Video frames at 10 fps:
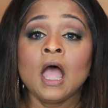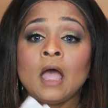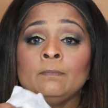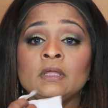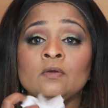
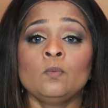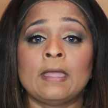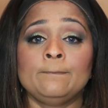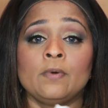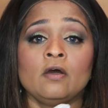I'm going to
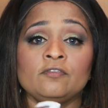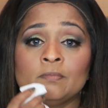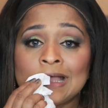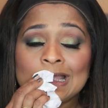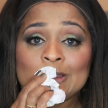wipe
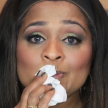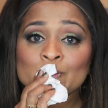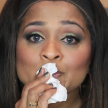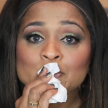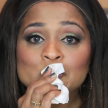off
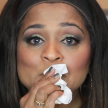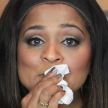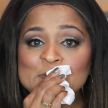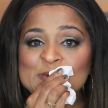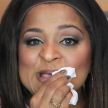my
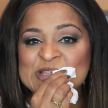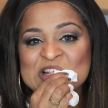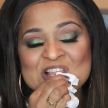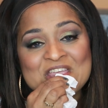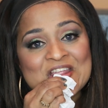
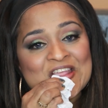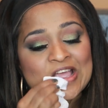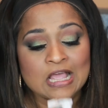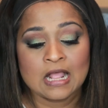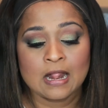Vaseline,